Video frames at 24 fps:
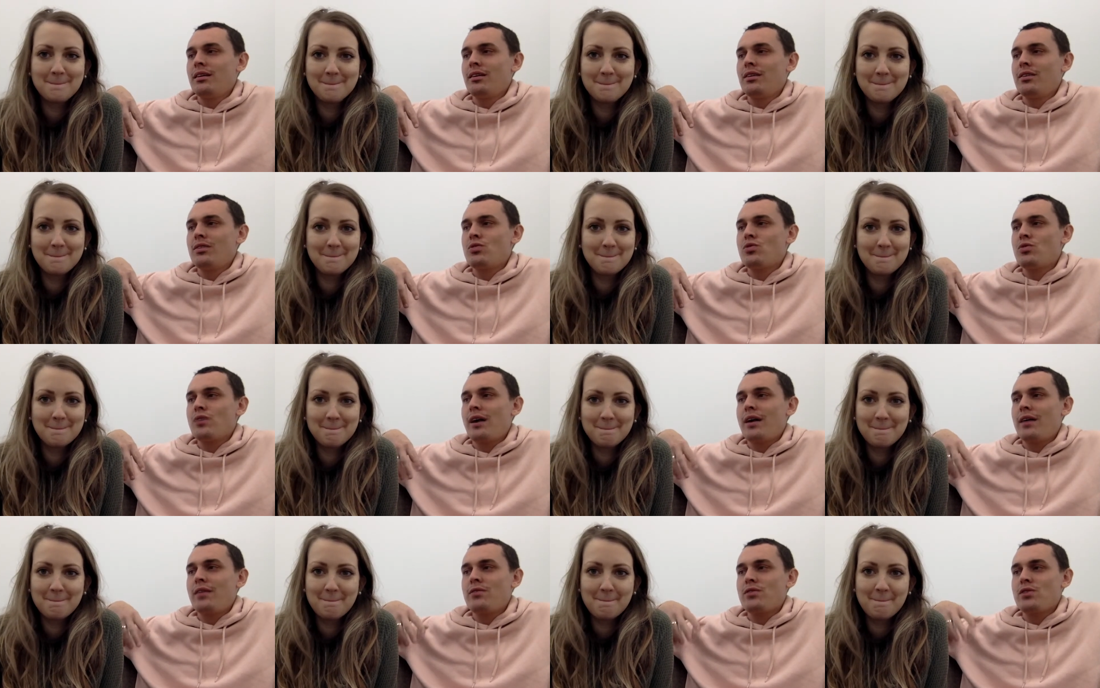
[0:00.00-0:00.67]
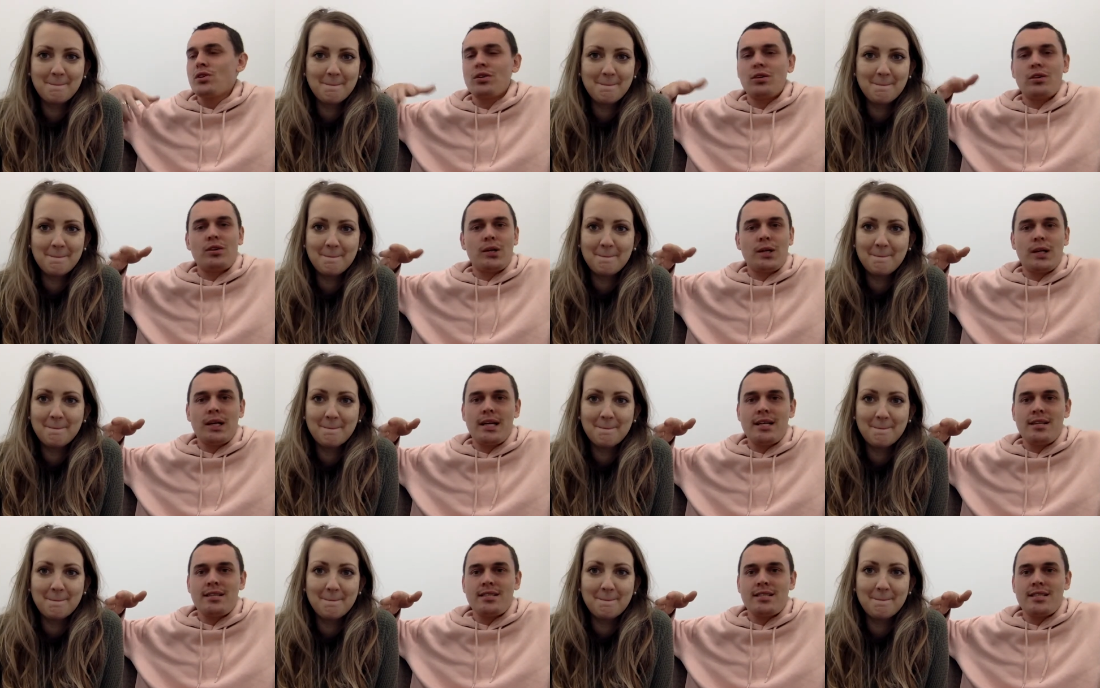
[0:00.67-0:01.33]
Speaker 1: drives her
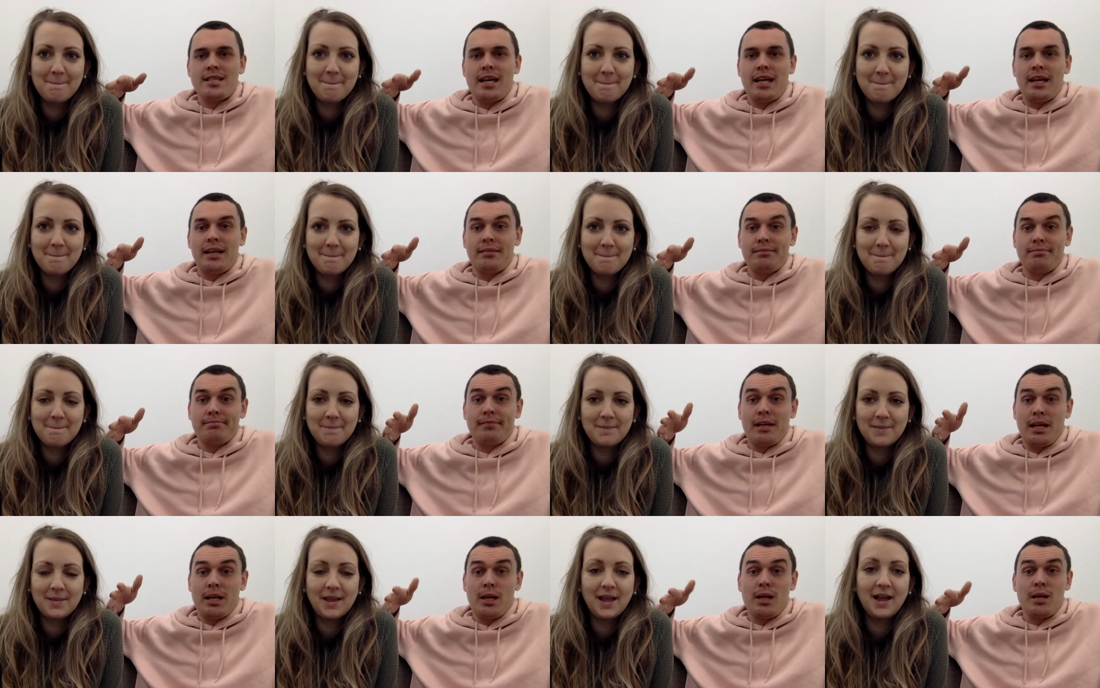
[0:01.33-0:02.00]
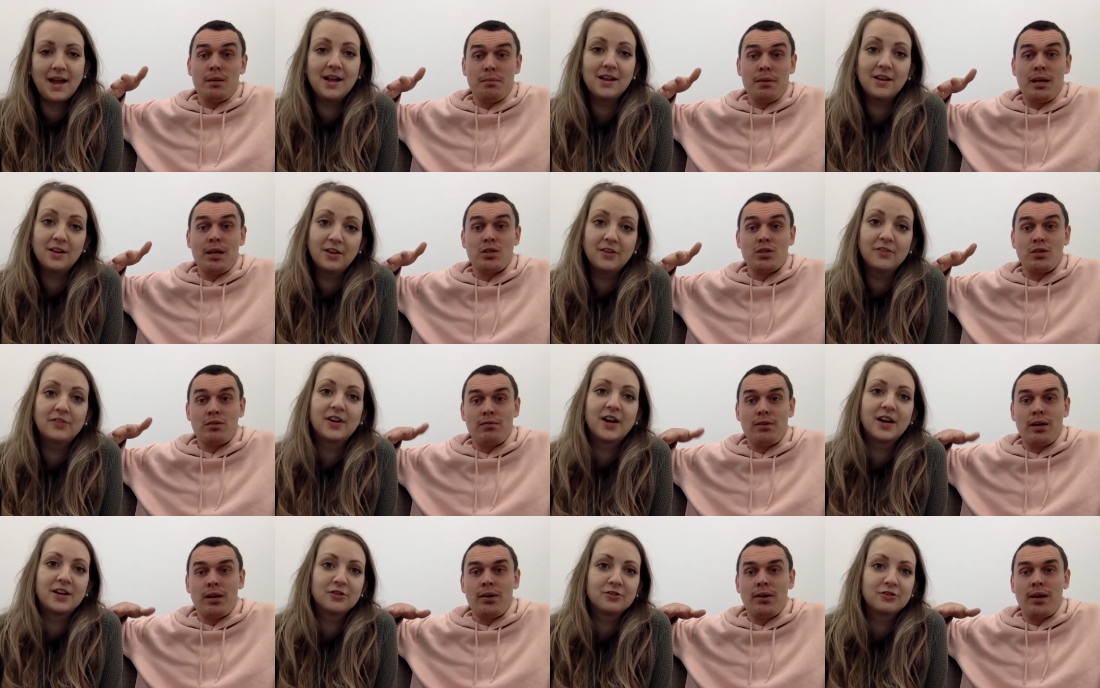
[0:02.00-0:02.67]
insane and makes
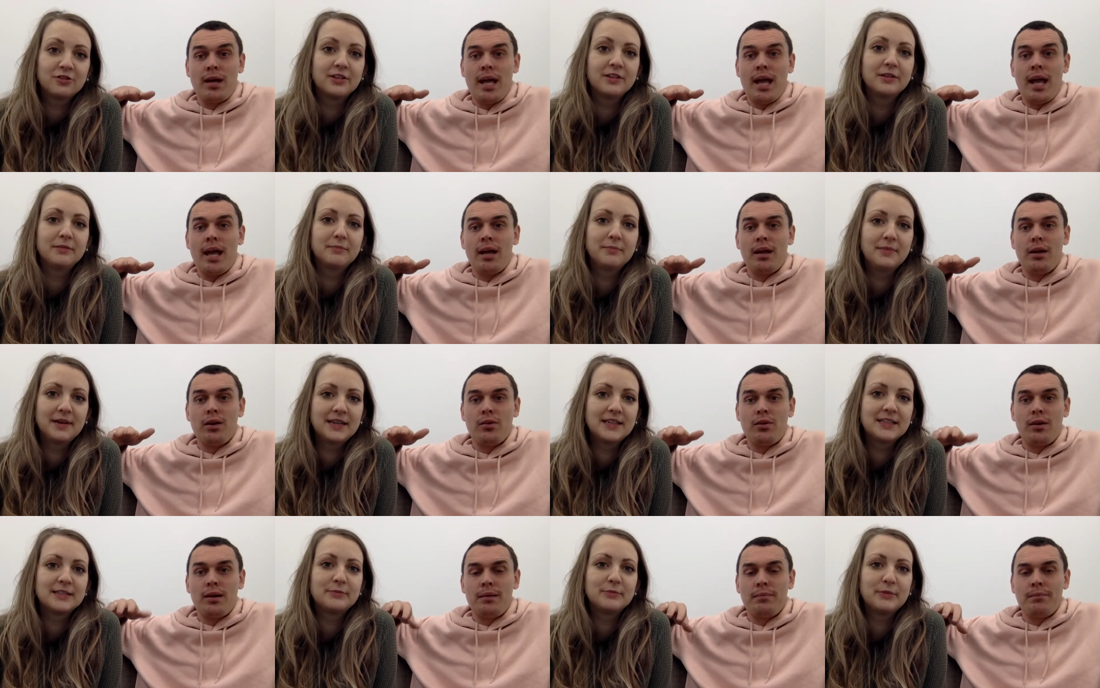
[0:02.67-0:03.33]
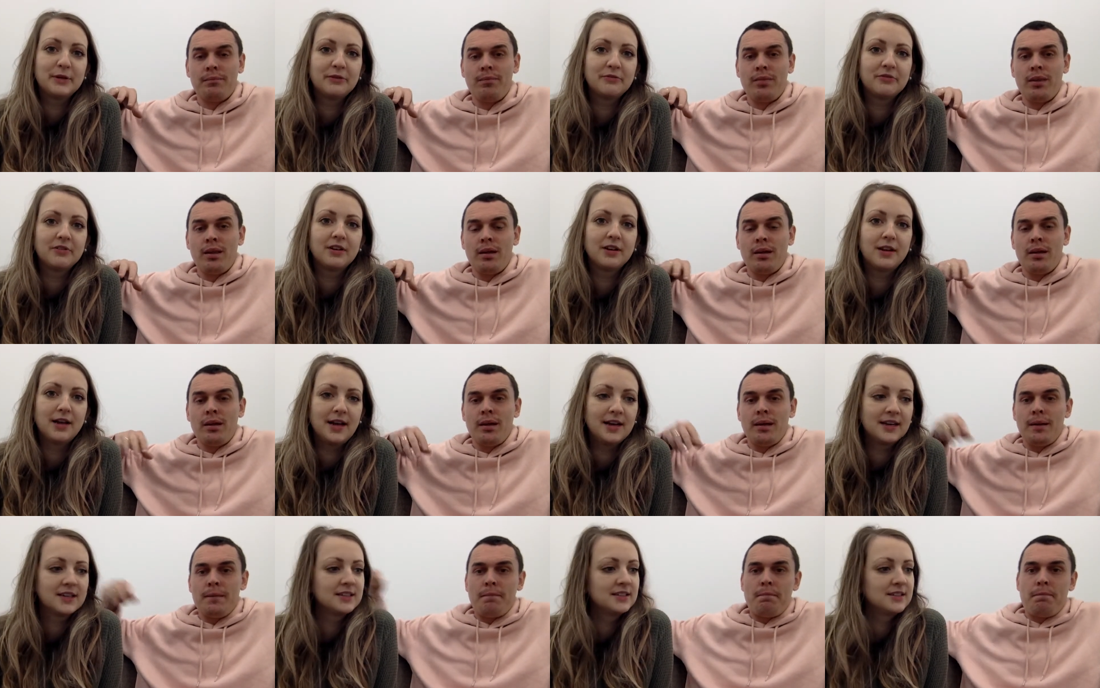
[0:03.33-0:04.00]
her very angry. Makes me
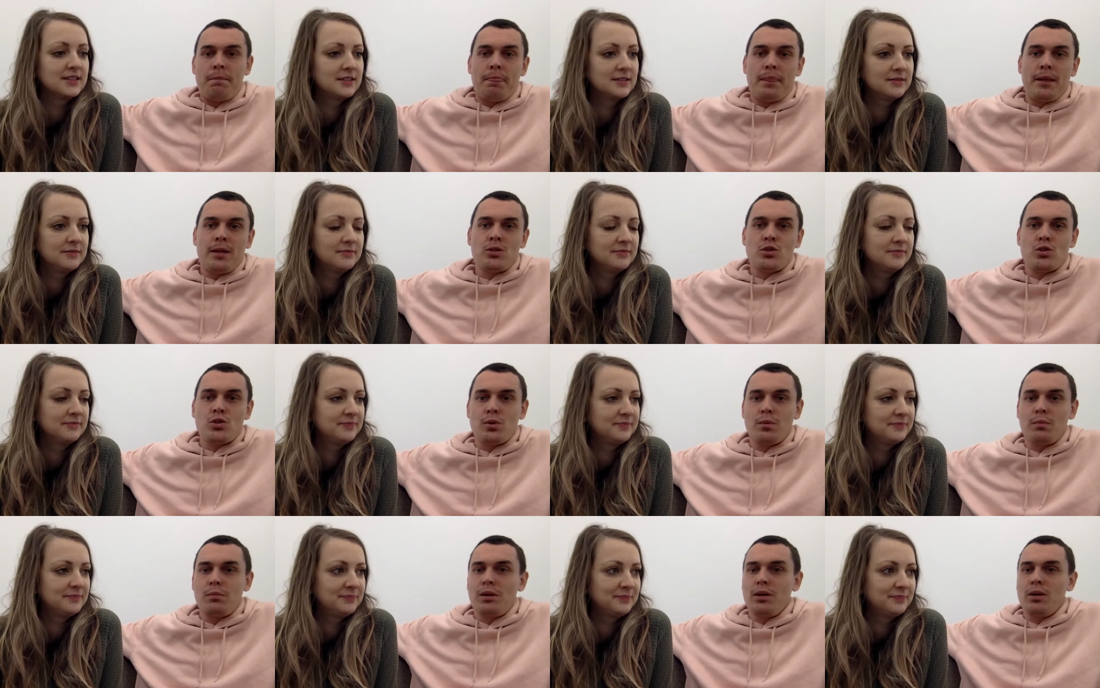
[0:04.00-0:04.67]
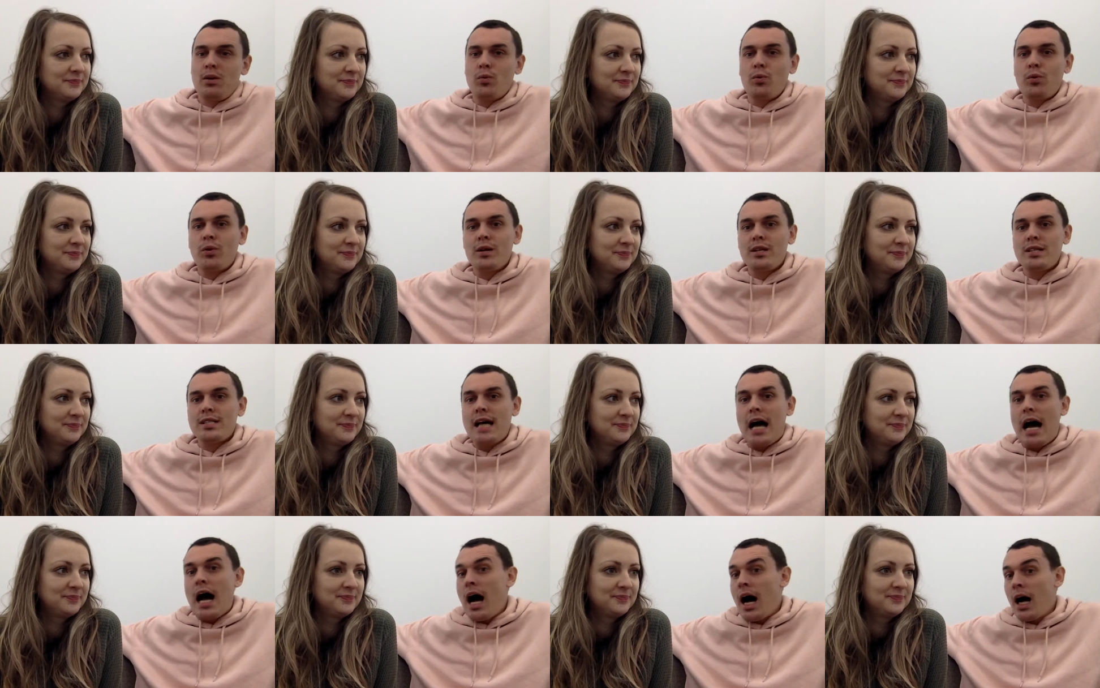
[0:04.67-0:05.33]
relaxed. In German, the word
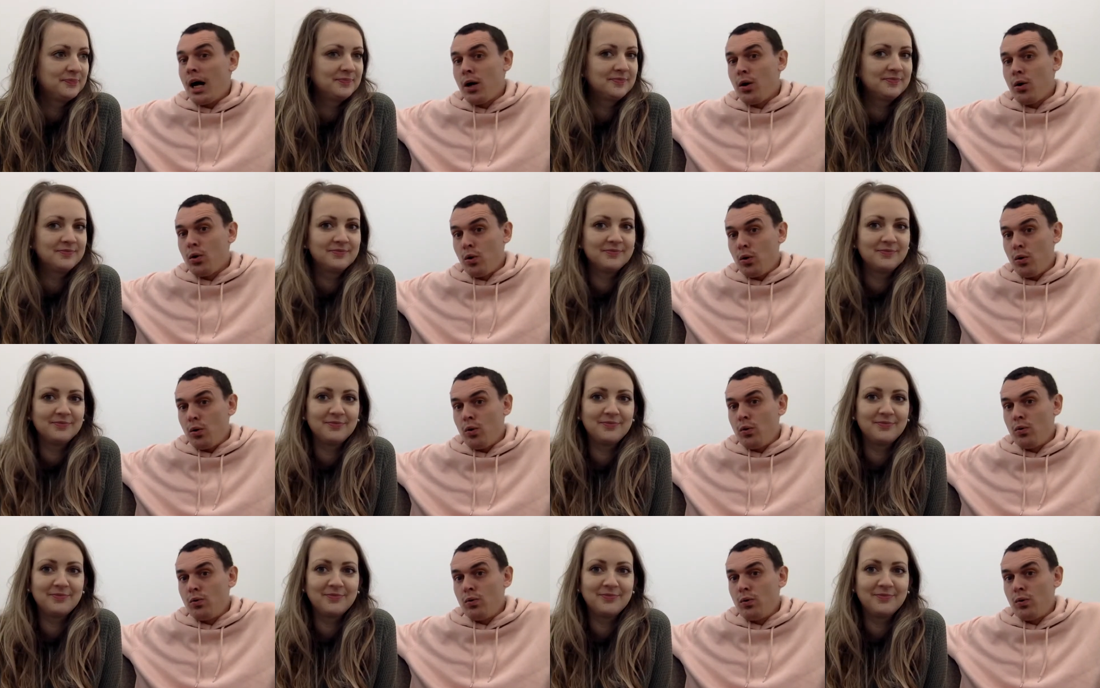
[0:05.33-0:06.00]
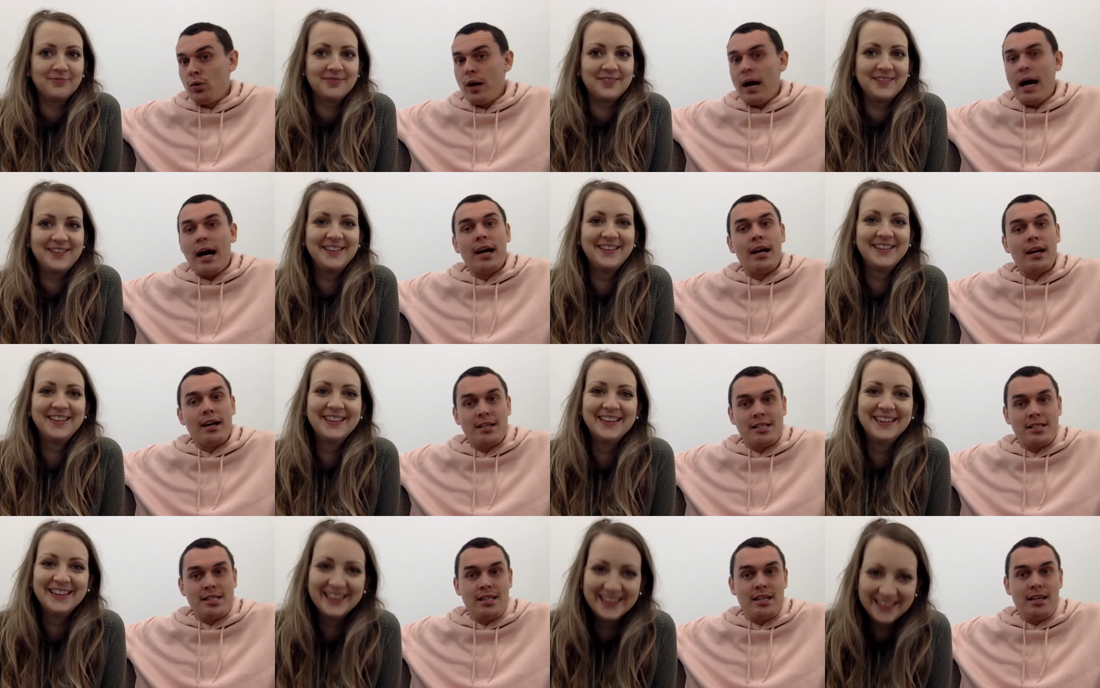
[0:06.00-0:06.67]
is agro or
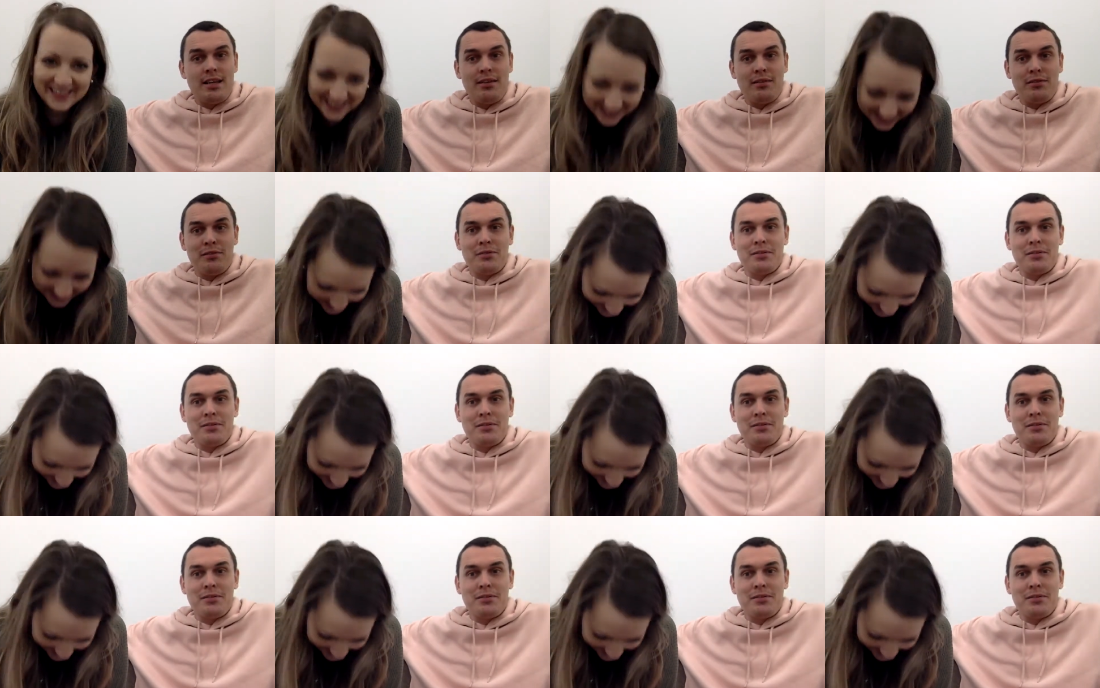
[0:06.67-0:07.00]
aggressive,